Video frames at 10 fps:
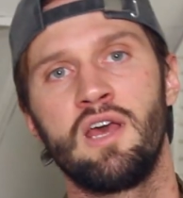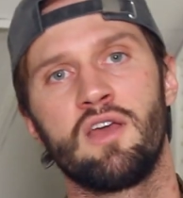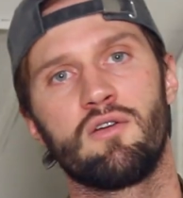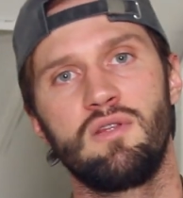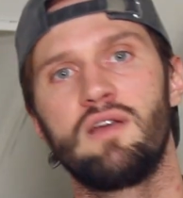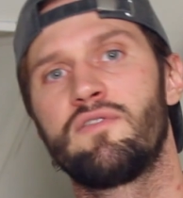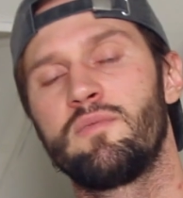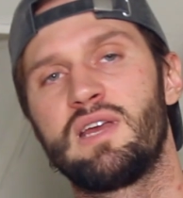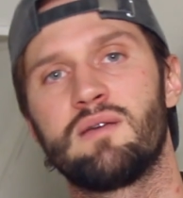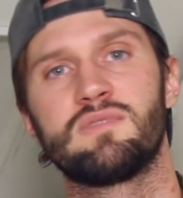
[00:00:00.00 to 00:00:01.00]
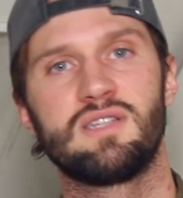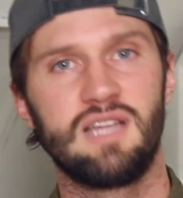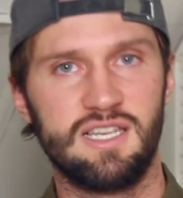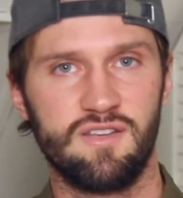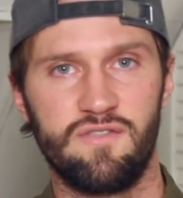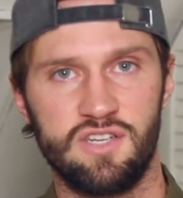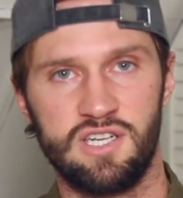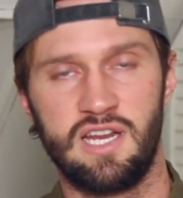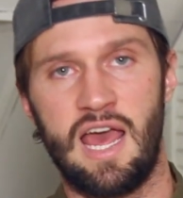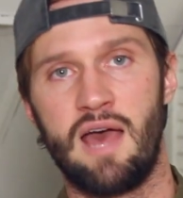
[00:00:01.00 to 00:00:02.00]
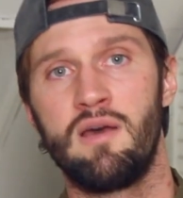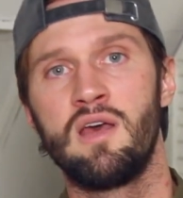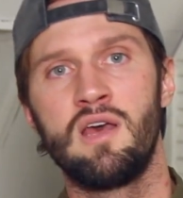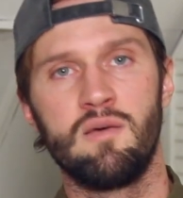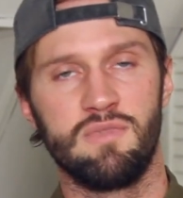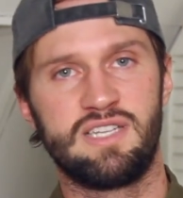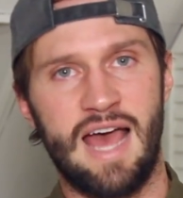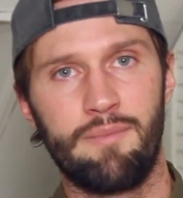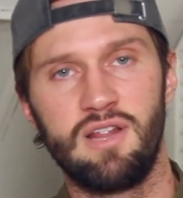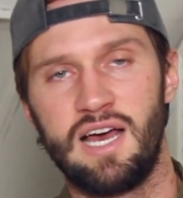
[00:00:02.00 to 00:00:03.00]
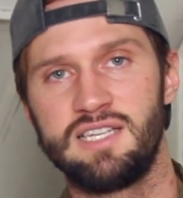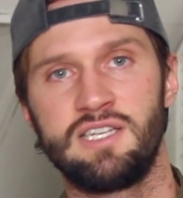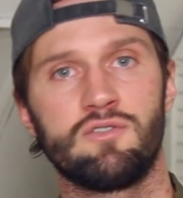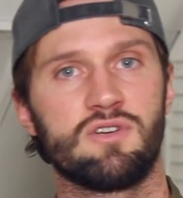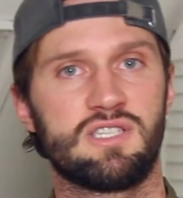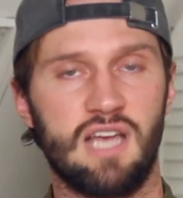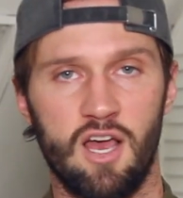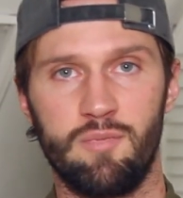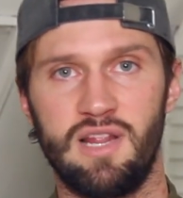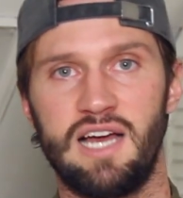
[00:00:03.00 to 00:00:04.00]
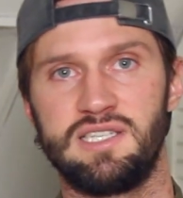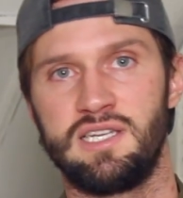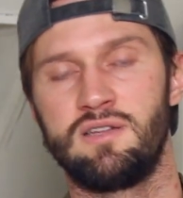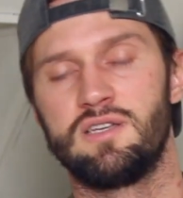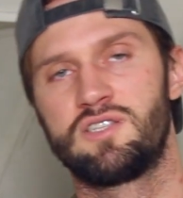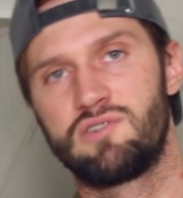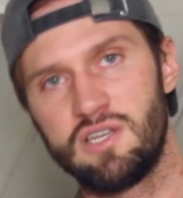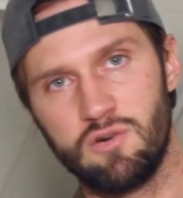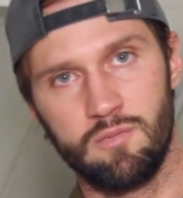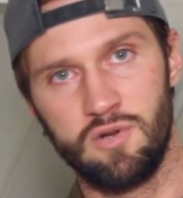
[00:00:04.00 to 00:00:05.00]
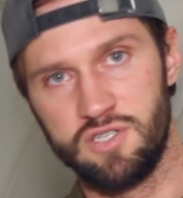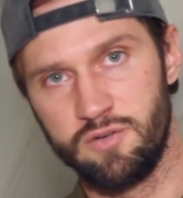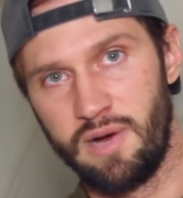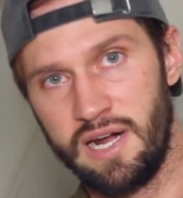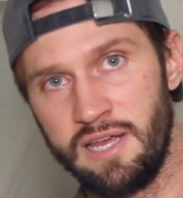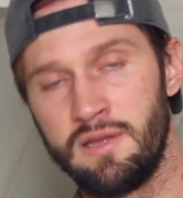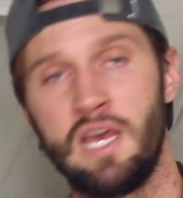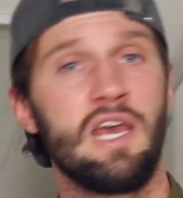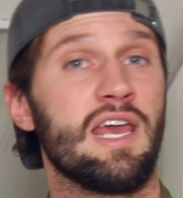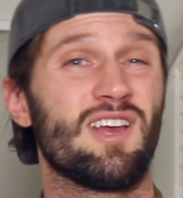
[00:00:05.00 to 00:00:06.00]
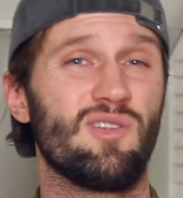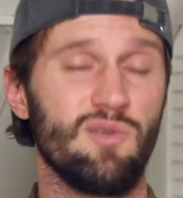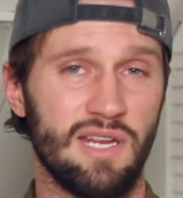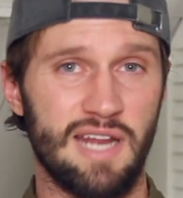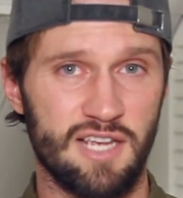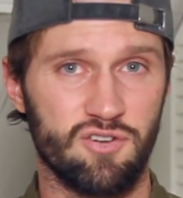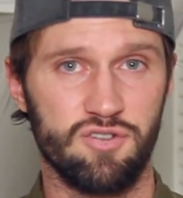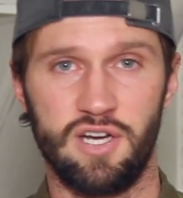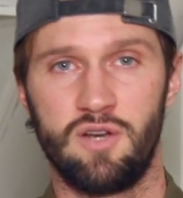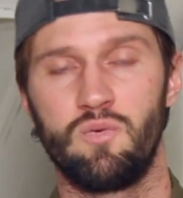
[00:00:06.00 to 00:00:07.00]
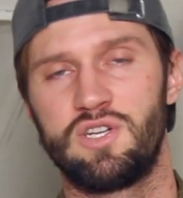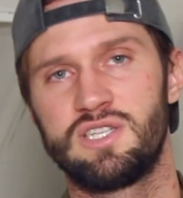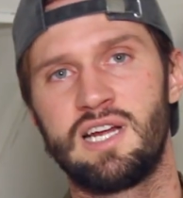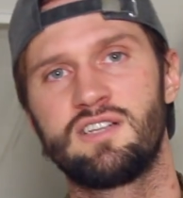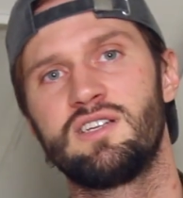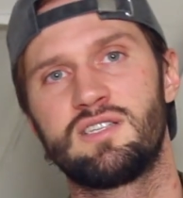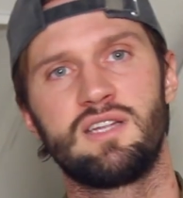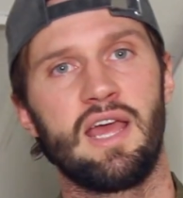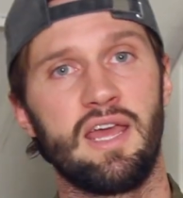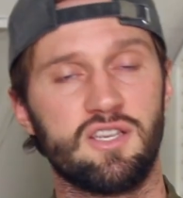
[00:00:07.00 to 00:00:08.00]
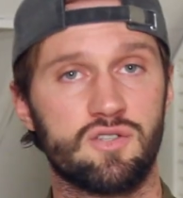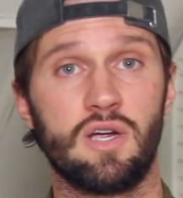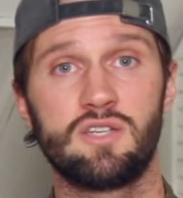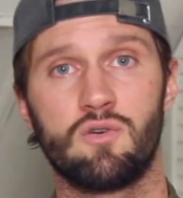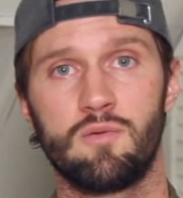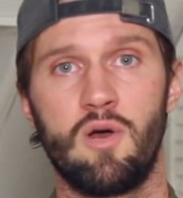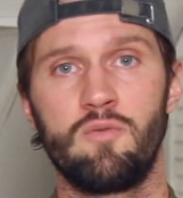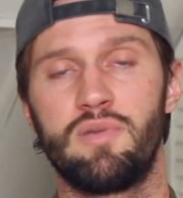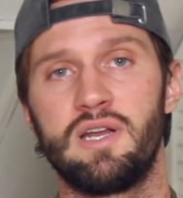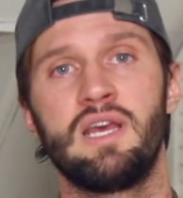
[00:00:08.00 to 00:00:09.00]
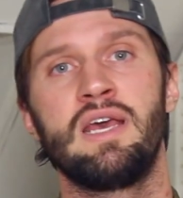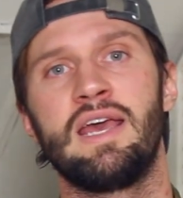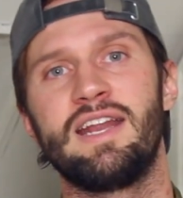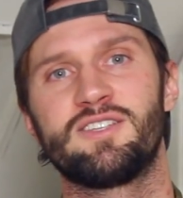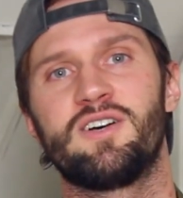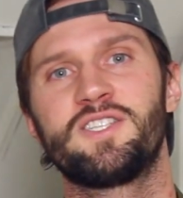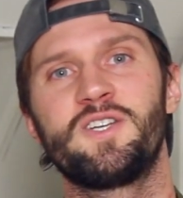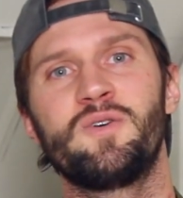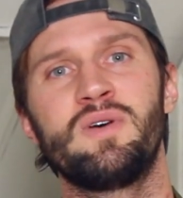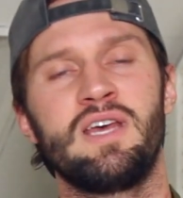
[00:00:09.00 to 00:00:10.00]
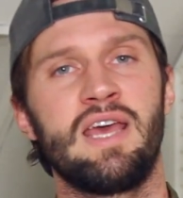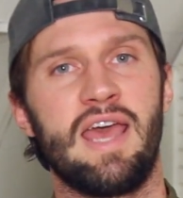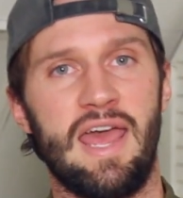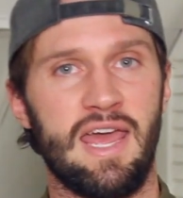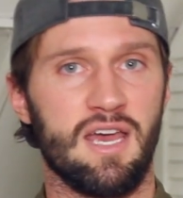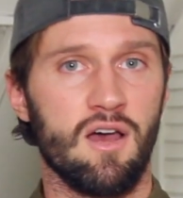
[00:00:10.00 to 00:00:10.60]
your liver becomes less efficient at metabolizing or solubilizing the stress hormones in your body, including estrogen, which is not just a stress hormone, but it is also a